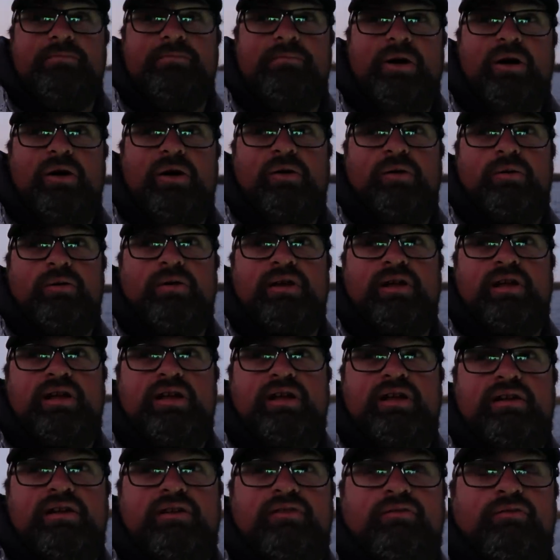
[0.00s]
in about
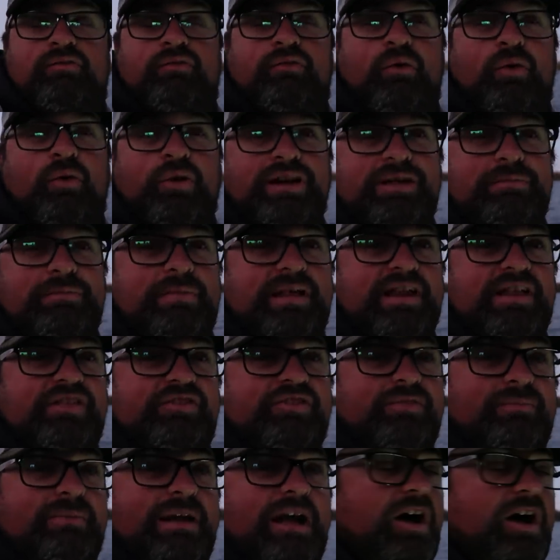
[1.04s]
forty
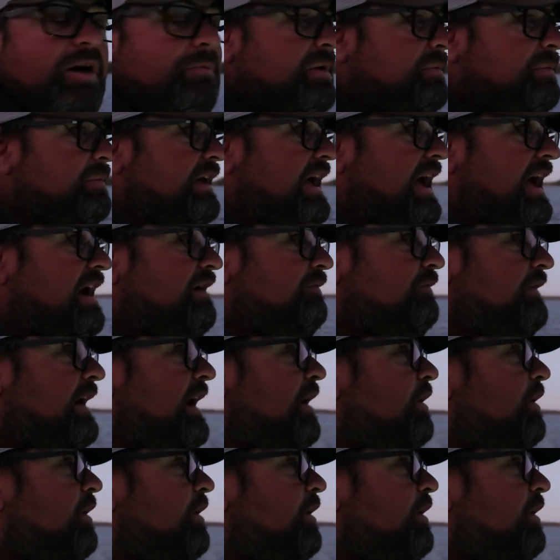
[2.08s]
minutes from now, maybe half